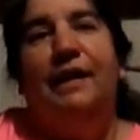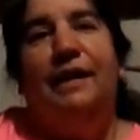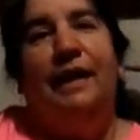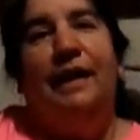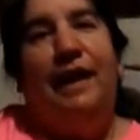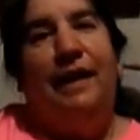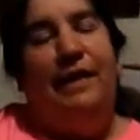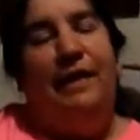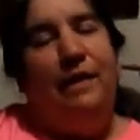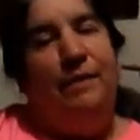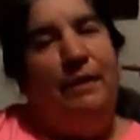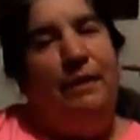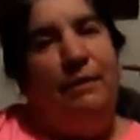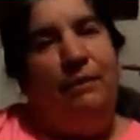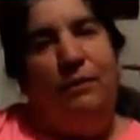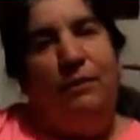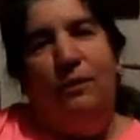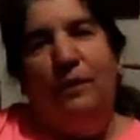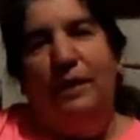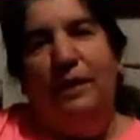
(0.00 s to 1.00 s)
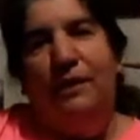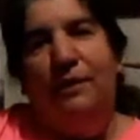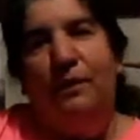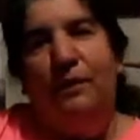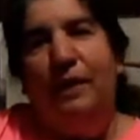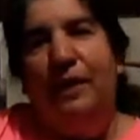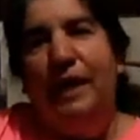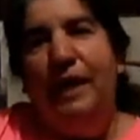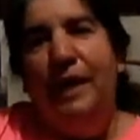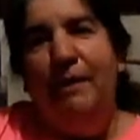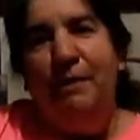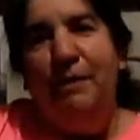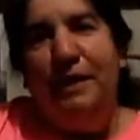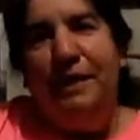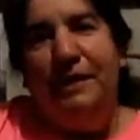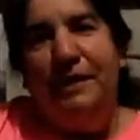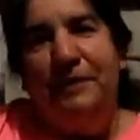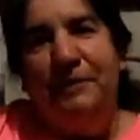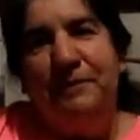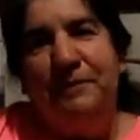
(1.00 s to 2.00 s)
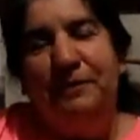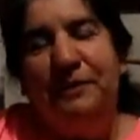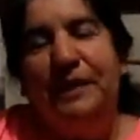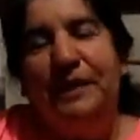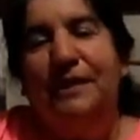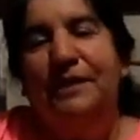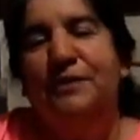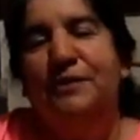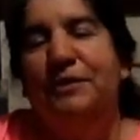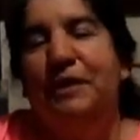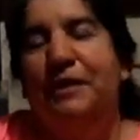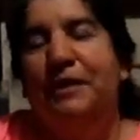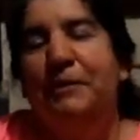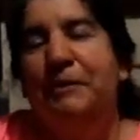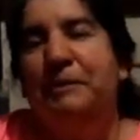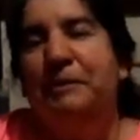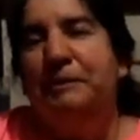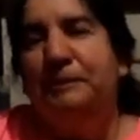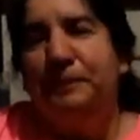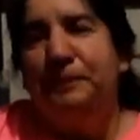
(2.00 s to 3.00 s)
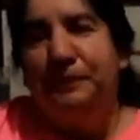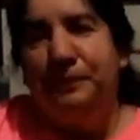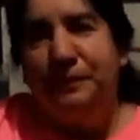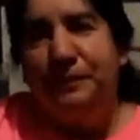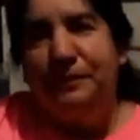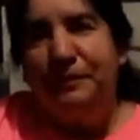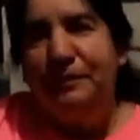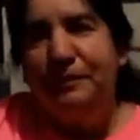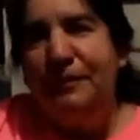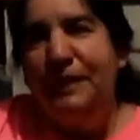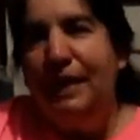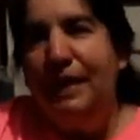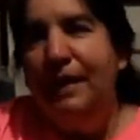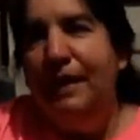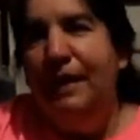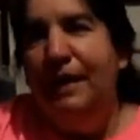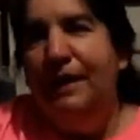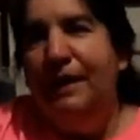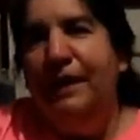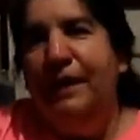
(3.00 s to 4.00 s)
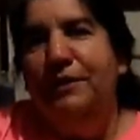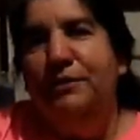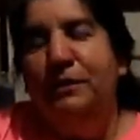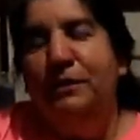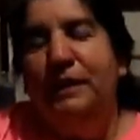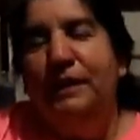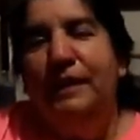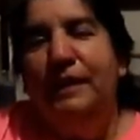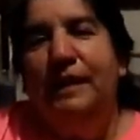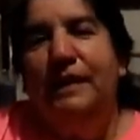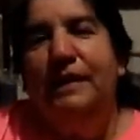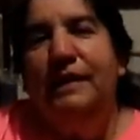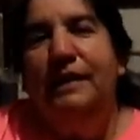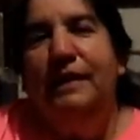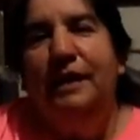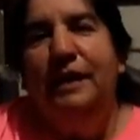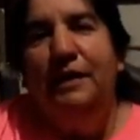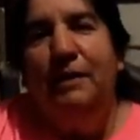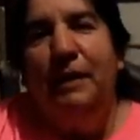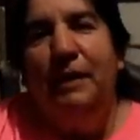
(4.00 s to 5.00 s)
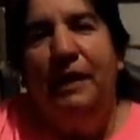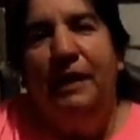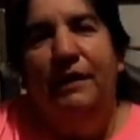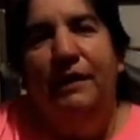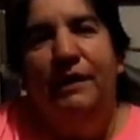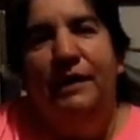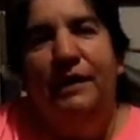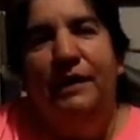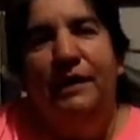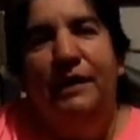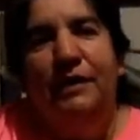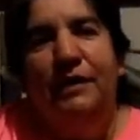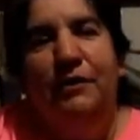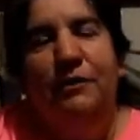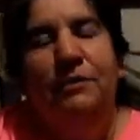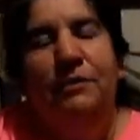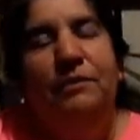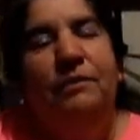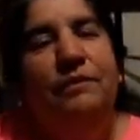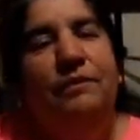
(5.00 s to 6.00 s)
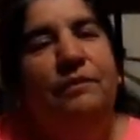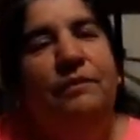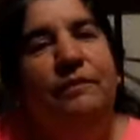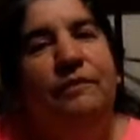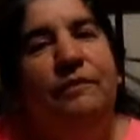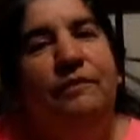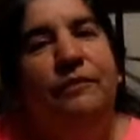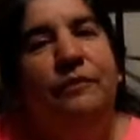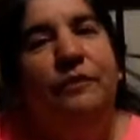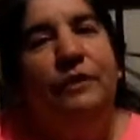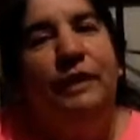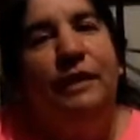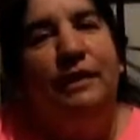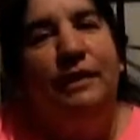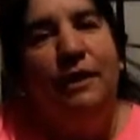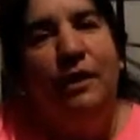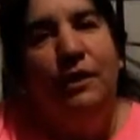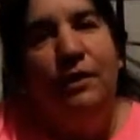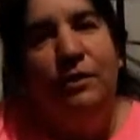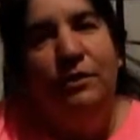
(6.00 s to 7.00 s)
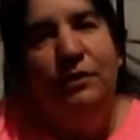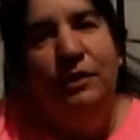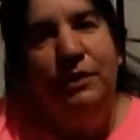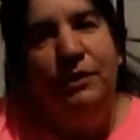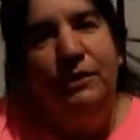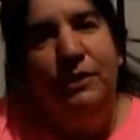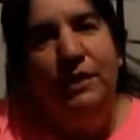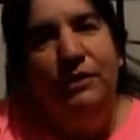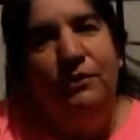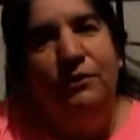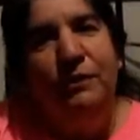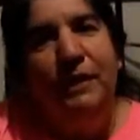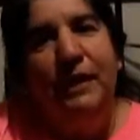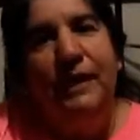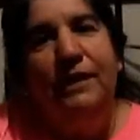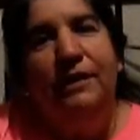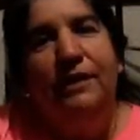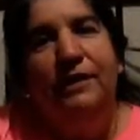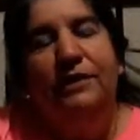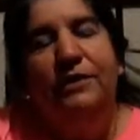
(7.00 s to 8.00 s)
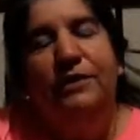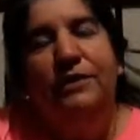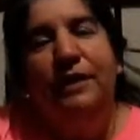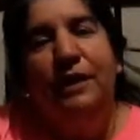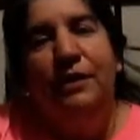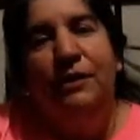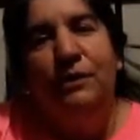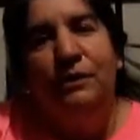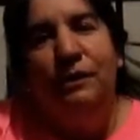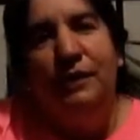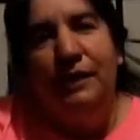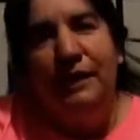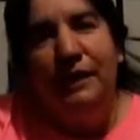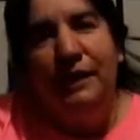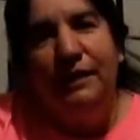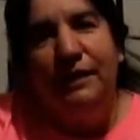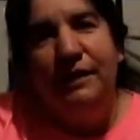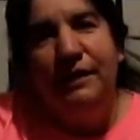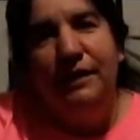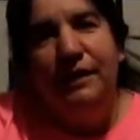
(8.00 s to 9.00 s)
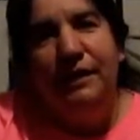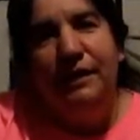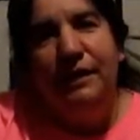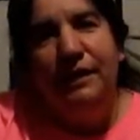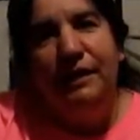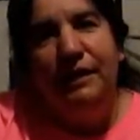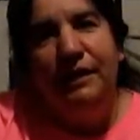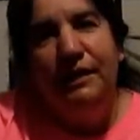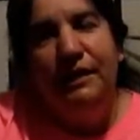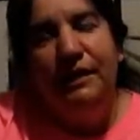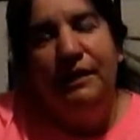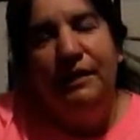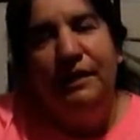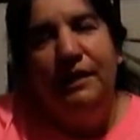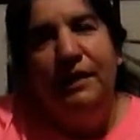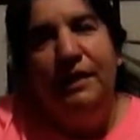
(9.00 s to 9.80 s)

and then people wonder what happened. So that's one thing to think about. Um, go do those records. Go look in